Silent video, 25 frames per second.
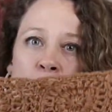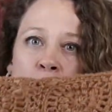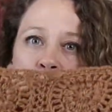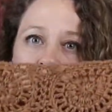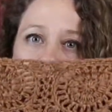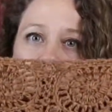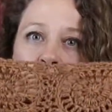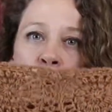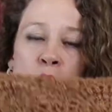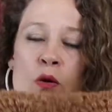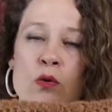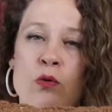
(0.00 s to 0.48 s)

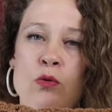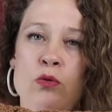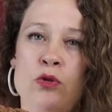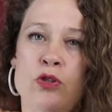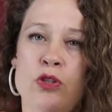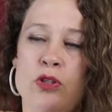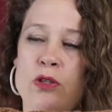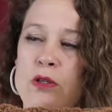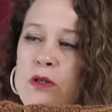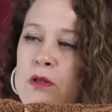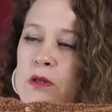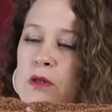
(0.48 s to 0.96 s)

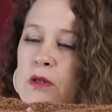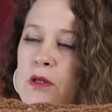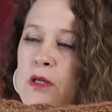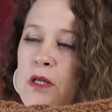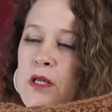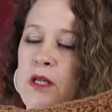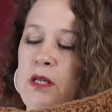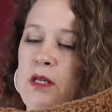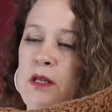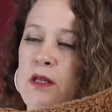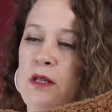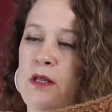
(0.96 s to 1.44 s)
cold,
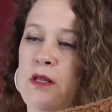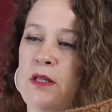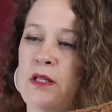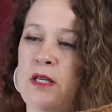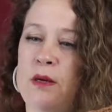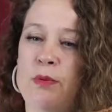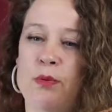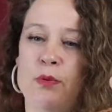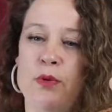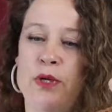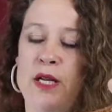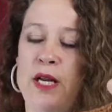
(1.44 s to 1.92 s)

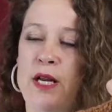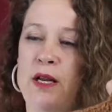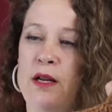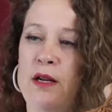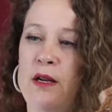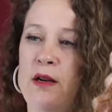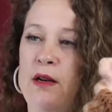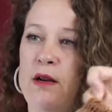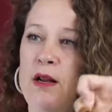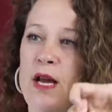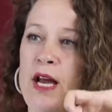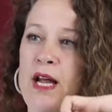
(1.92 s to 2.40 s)
double knit
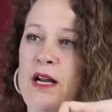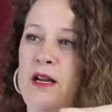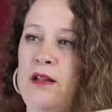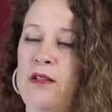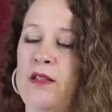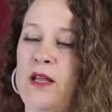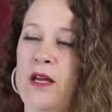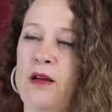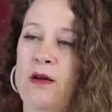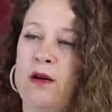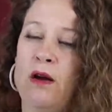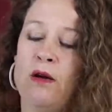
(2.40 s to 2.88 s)
and
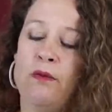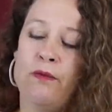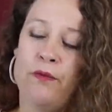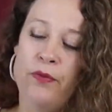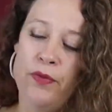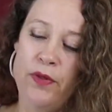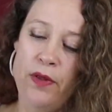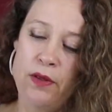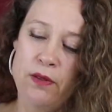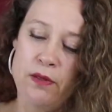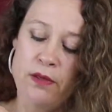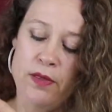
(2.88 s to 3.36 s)
anything
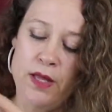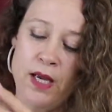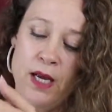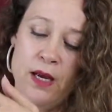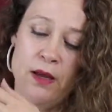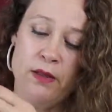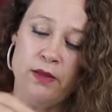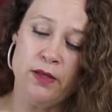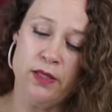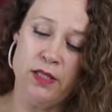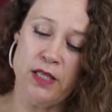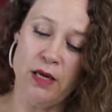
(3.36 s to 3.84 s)

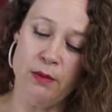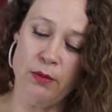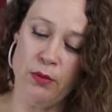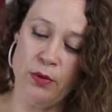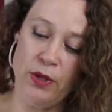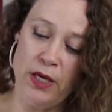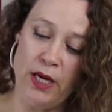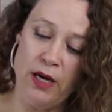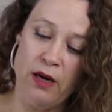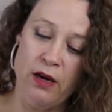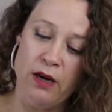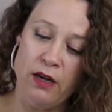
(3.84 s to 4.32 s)
thicker than double
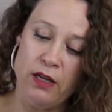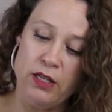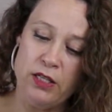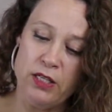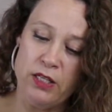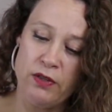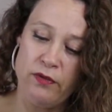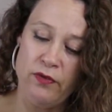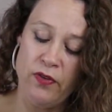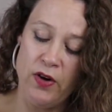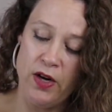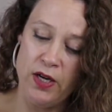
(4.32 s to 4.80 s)
knit, I
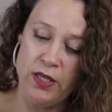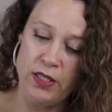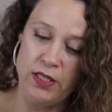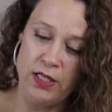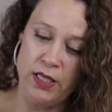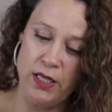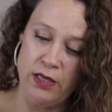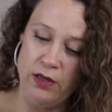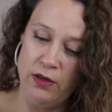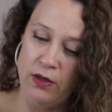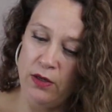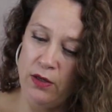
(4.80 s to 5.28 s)
just find
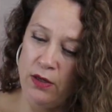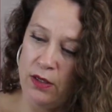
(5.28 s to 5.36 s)
it